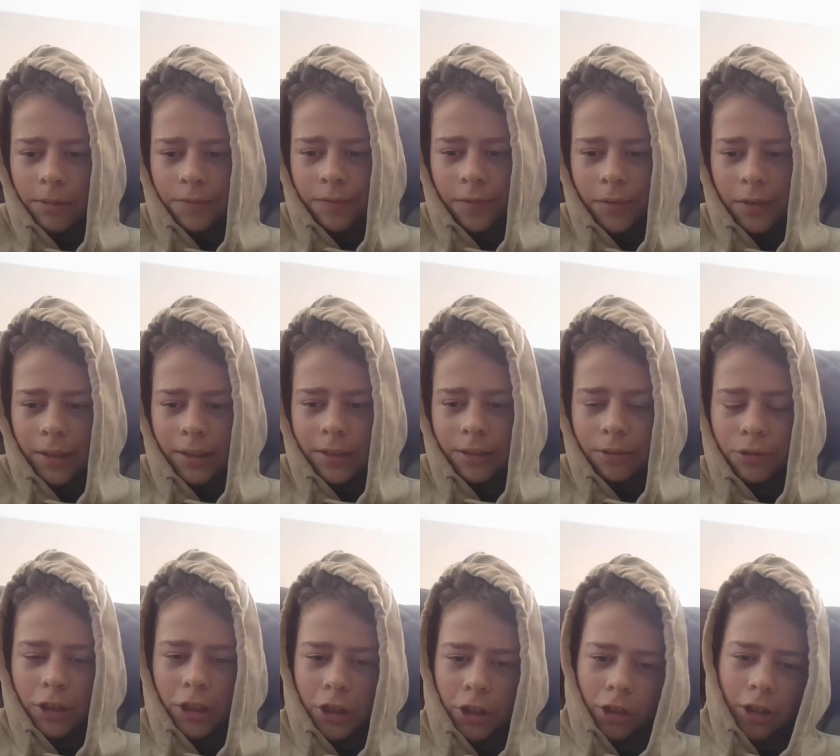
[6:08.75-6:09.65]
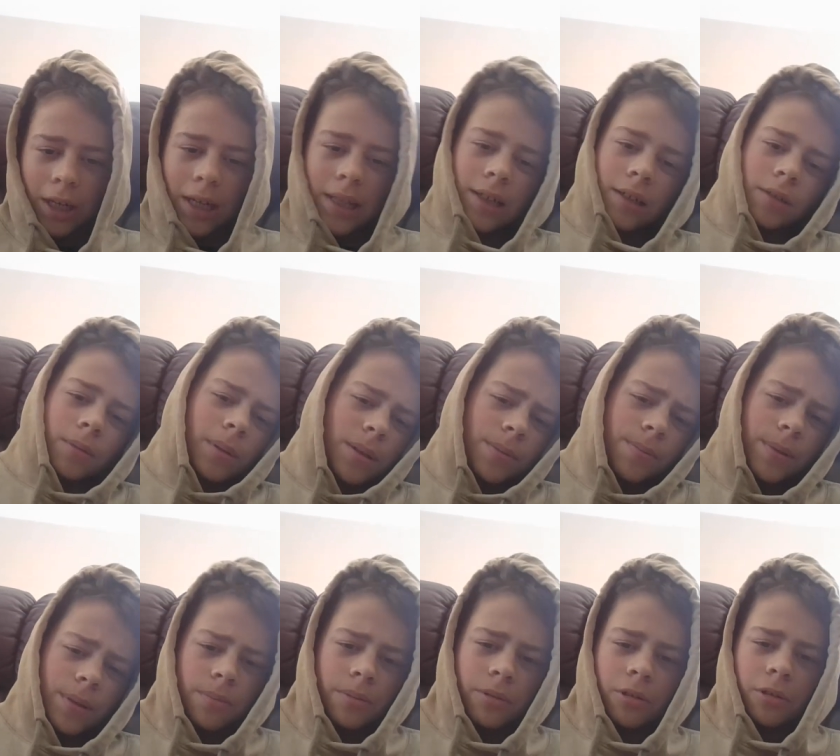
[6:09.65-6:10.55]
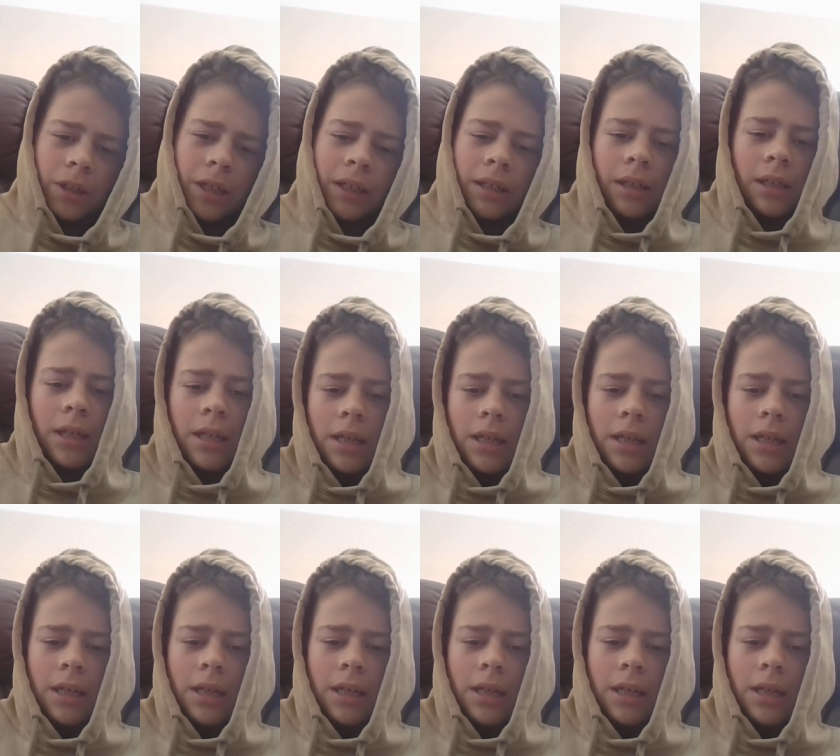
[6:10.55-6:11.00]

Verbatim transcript: of footy till the night. That would be a bit boring.